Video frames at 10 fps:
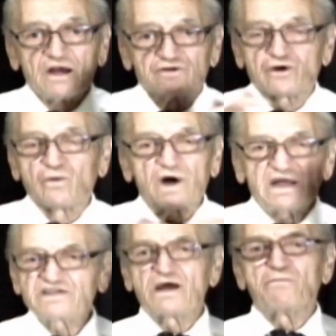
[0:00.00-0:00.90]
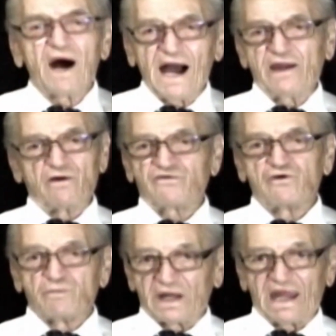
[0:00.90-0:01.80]
So where is the mind of
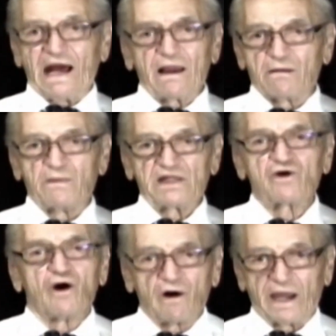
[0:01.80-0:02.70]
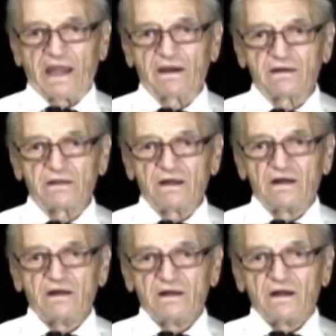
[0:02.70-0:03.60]
human element going?
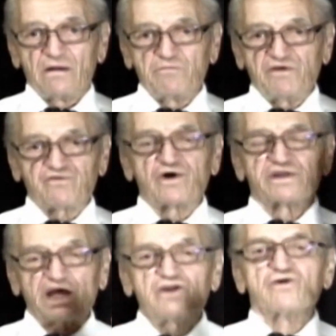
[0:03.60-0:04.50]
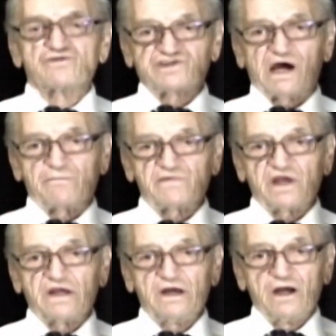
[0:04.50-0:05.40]
before they do
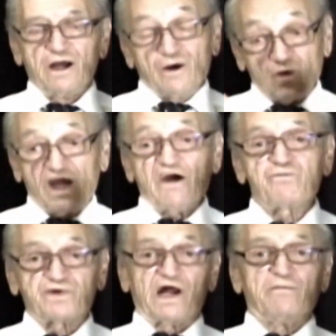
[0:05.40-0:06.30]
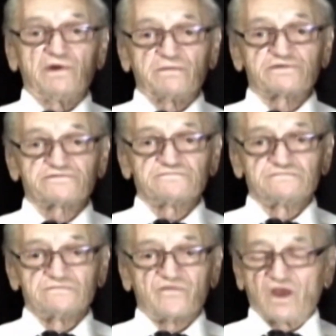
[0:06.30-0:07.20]
something. We have problems.
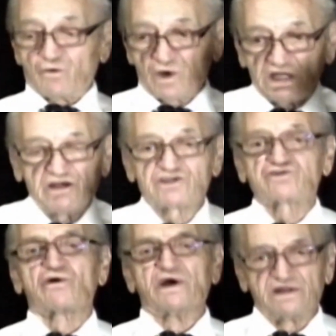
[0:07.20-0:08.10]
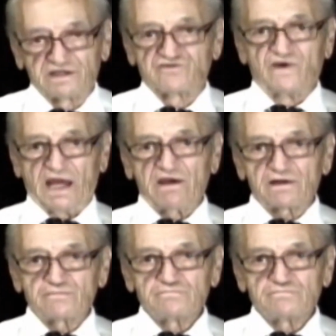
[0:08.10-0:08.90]
We destroy this lake.